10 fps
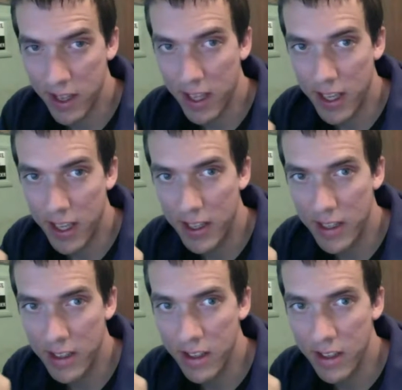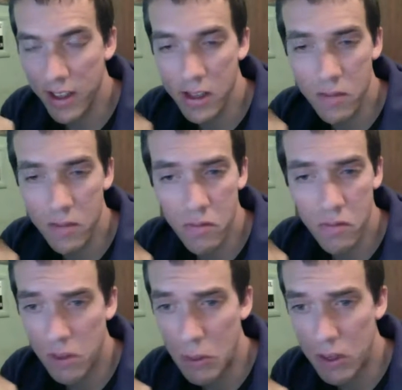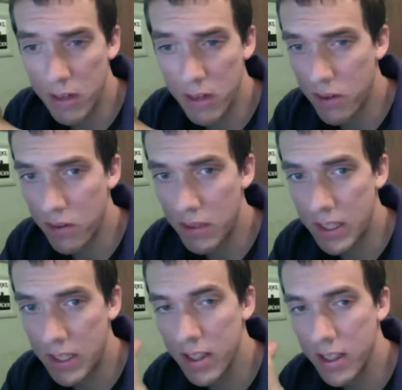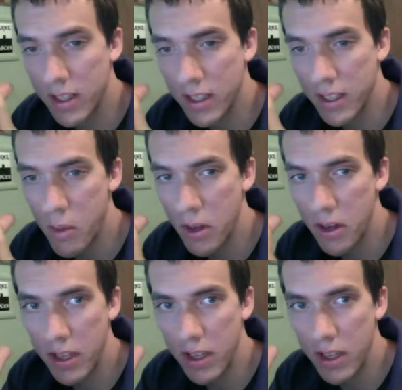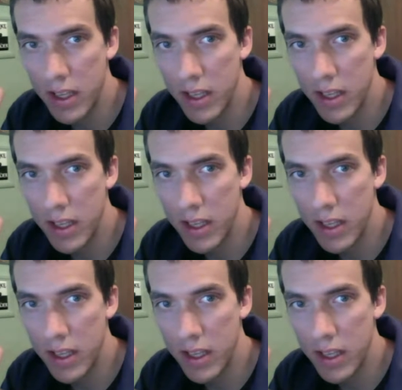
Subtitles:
and somewhat involved in the community there?